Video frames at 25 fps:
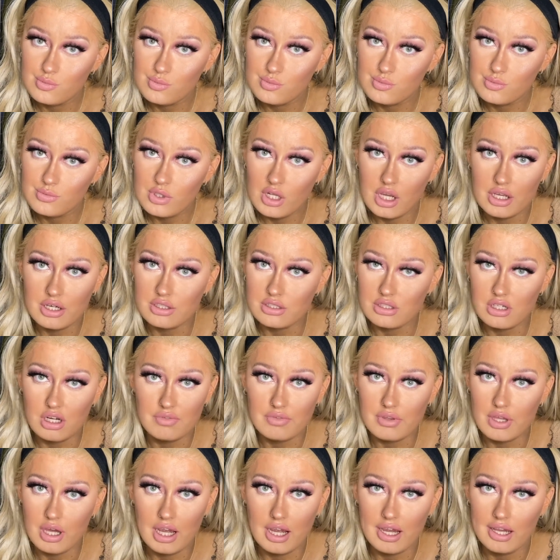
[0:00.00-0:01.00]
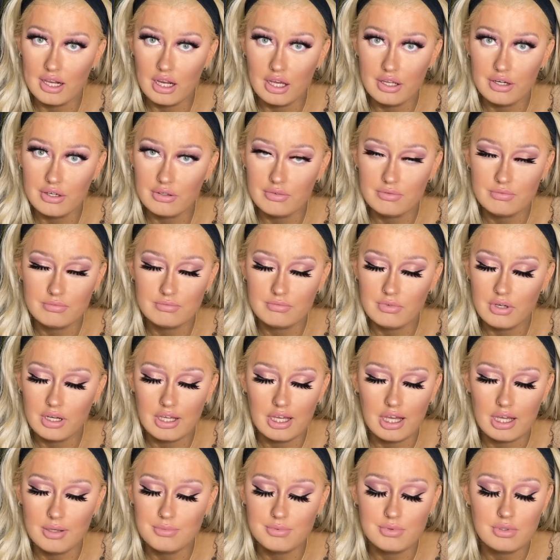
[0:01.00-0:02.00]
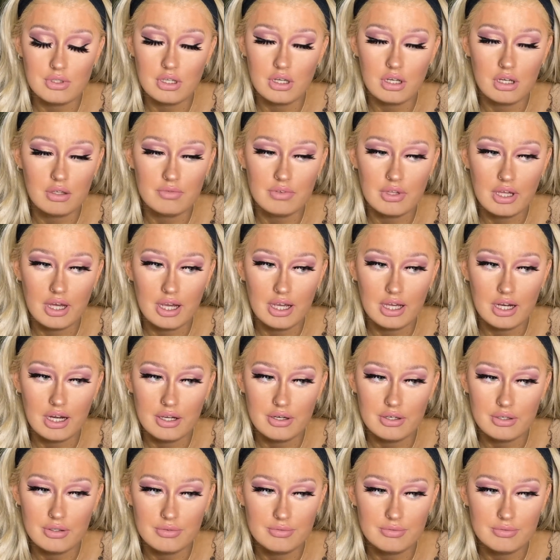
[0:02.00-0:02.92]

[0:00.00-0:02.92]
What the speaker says: I just love the highlighter. I absolutely love the highlighter.